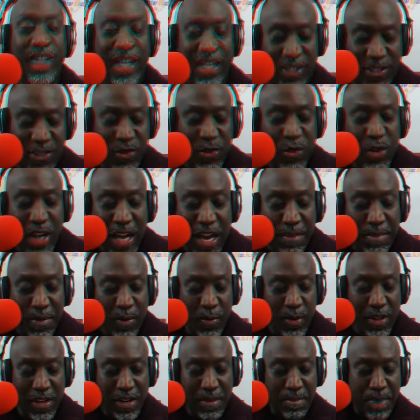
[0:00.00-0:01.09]
So you got to be
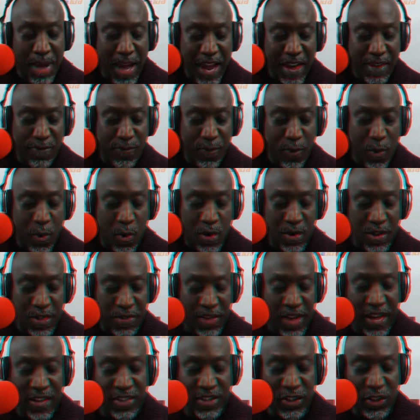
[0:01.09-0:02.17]
willing to pay for the
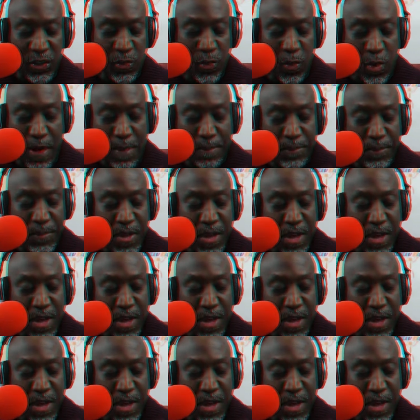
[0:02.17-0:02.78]
things that you want.